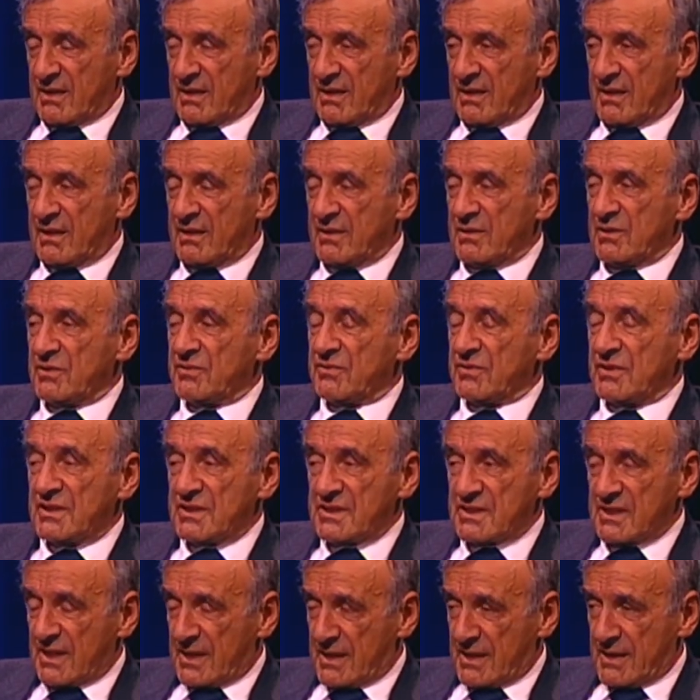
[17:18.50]
And if
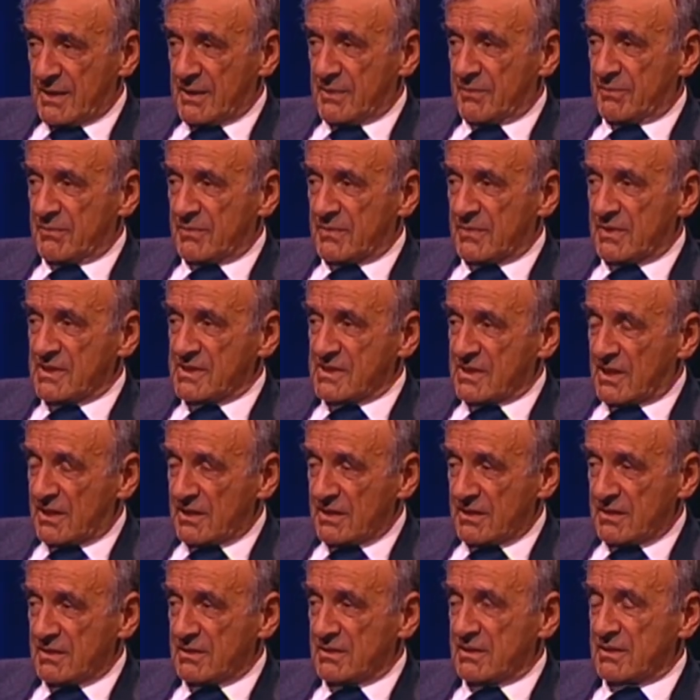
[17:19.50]
Israel
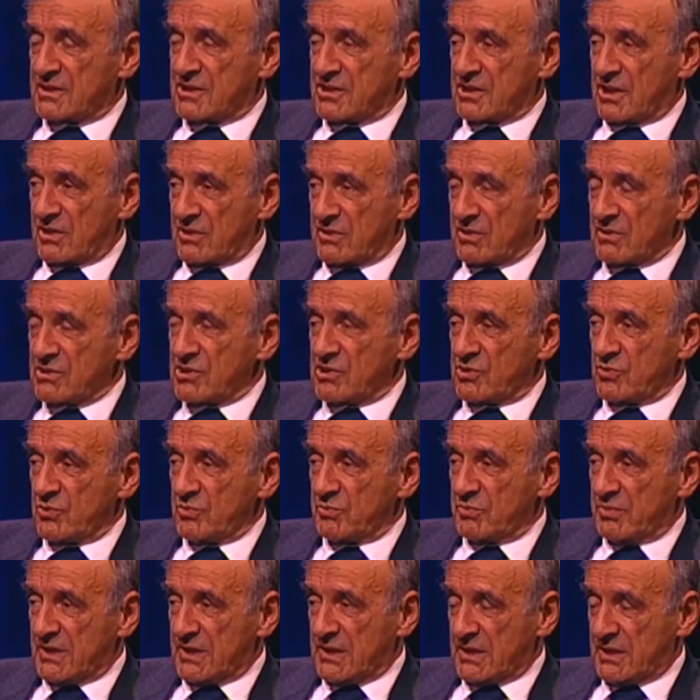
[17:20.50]
decided that Sharon should
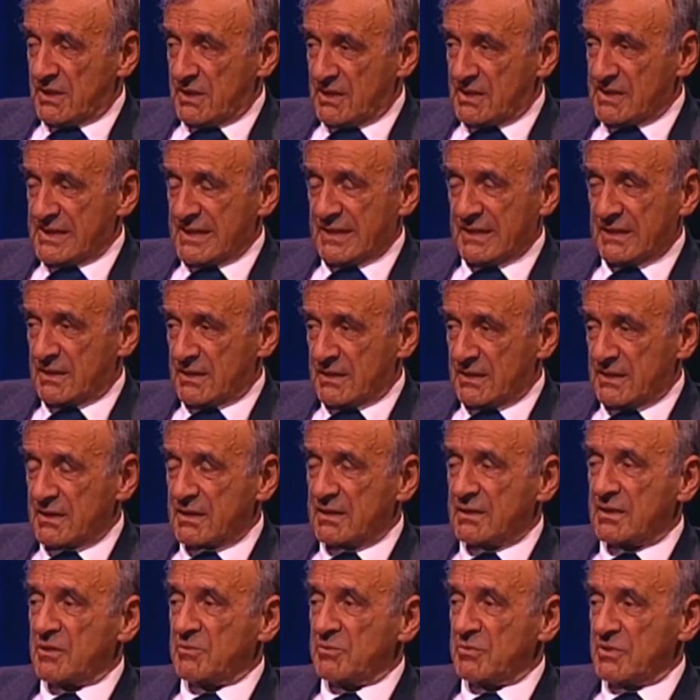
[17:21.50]
be its leader,
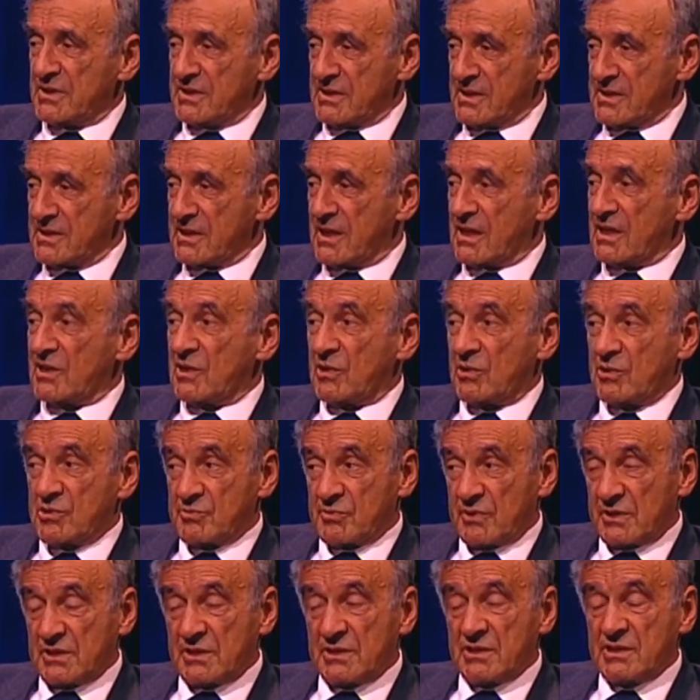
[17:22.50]
that means Israel knows
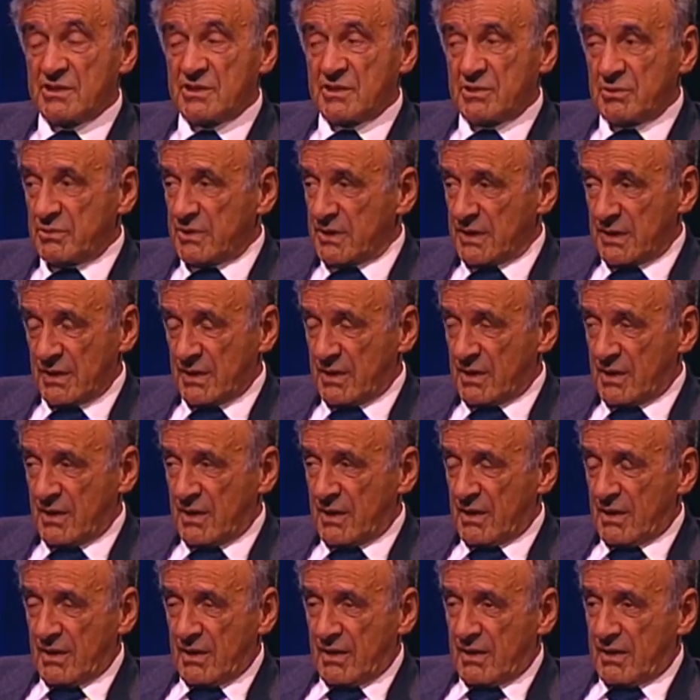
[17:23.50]
what it is doing.
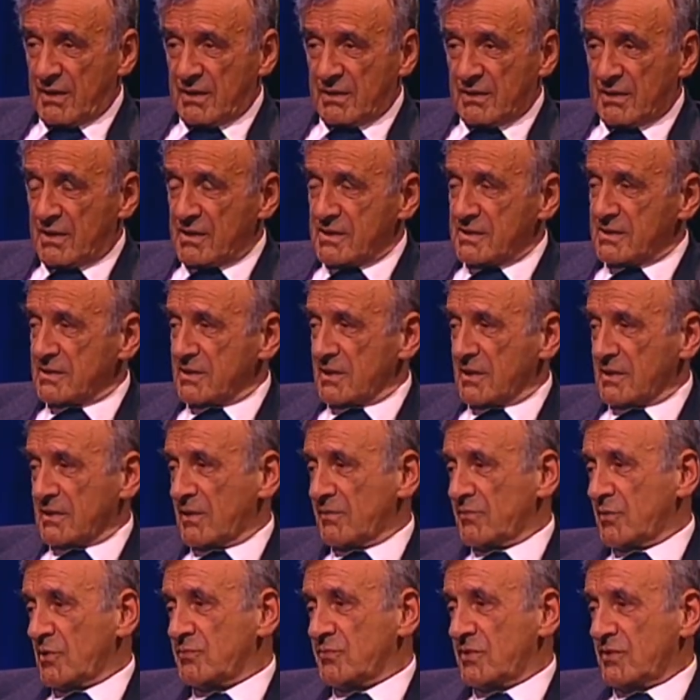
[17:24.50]
There's,
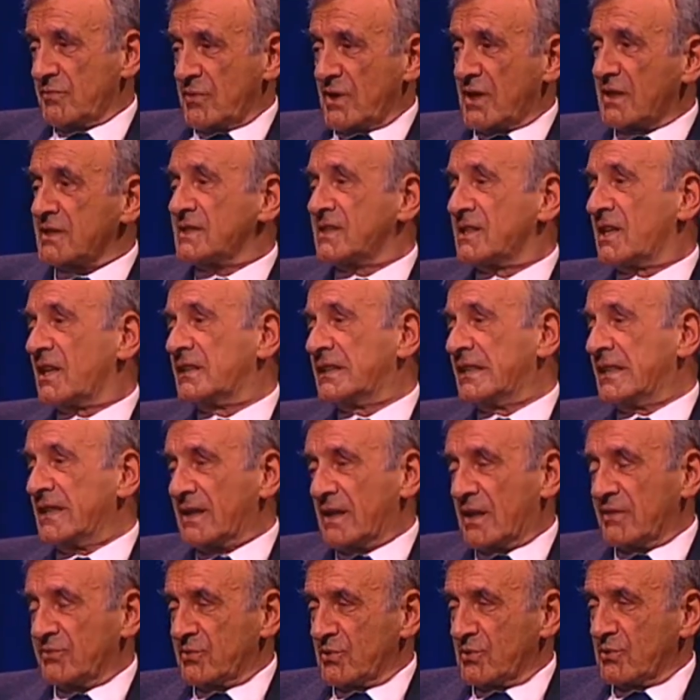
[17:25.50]
we are studying
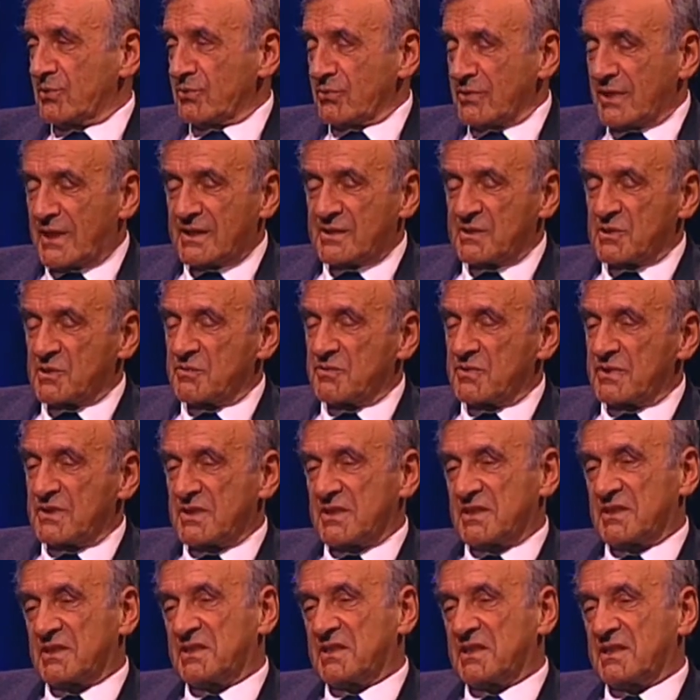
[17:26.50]
after all tonight, so
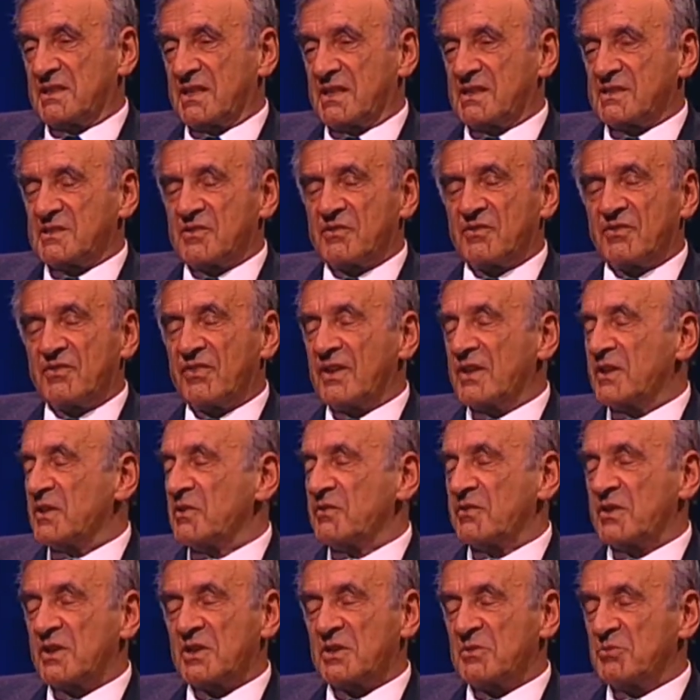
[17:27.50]
there's a very,
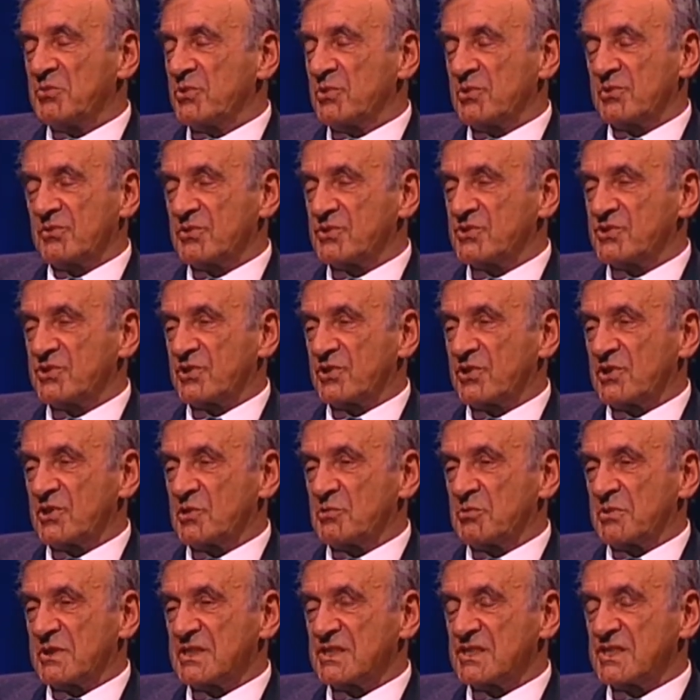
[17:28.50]
very beautiful story
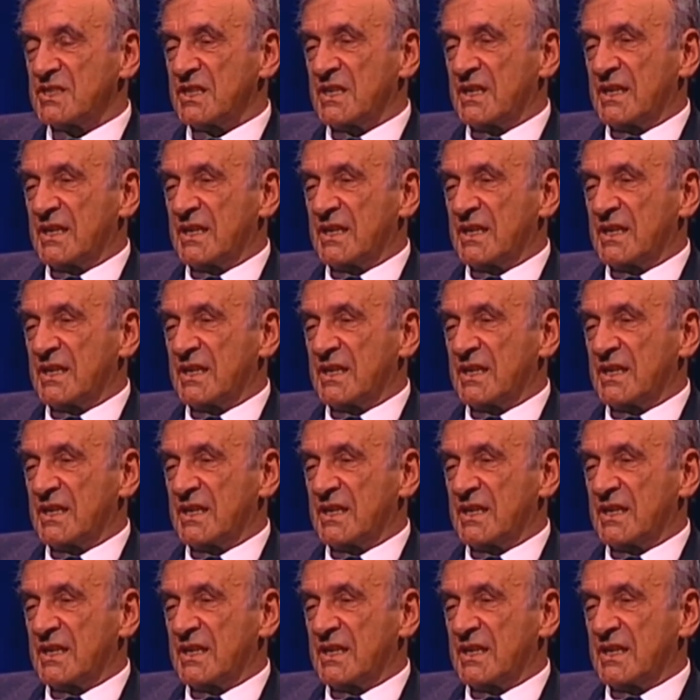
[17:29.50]
once.